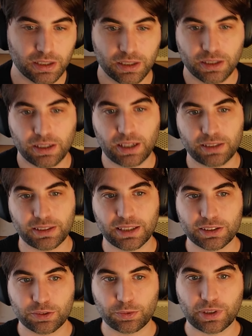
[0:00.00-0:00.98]
and that's
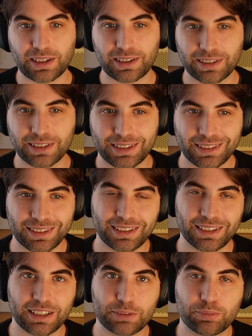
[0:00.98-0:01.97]
where
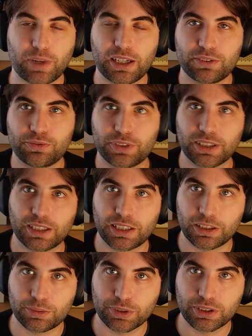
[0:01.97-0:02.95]
it might feel a
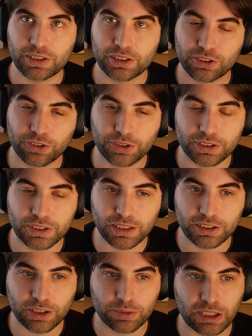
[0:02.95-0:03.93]
little bit discouraging
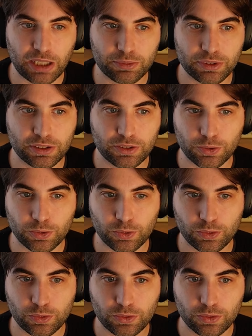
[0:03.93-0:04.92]
sometimes to
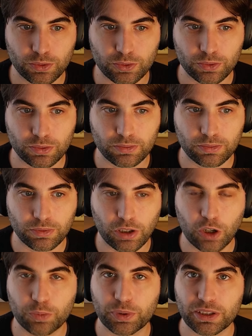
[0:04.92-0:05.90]

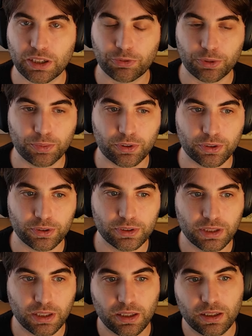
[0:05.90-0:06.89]
open a report,
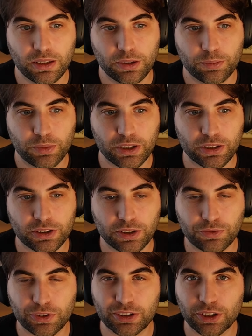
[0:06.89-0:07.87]
because if
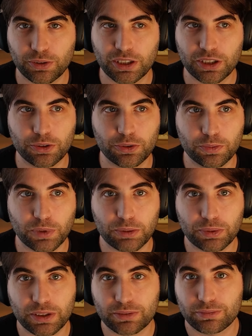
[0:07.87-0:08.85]
it's only you,
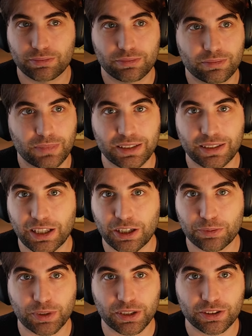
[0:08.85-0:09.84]
maybe another
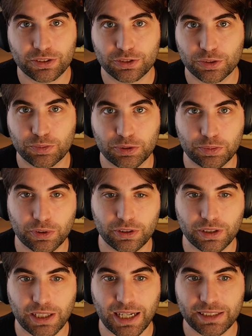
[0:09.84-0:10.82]
person, two people
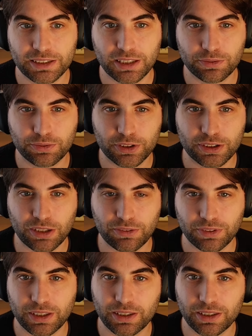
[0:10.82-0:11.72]
asking for something,